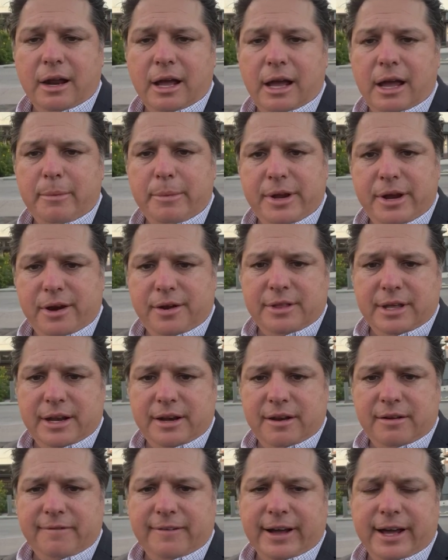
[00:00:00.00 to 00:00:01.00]
I'm hearing
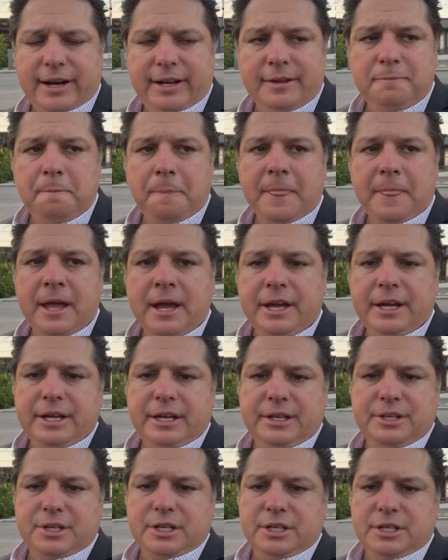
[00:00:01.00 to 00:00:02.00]
that Nevada
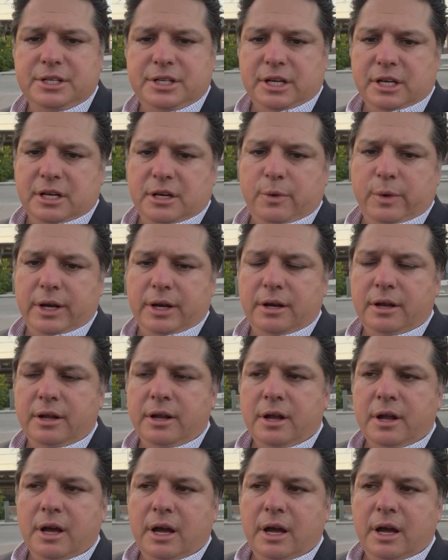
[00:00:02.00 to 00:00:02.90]
is continuing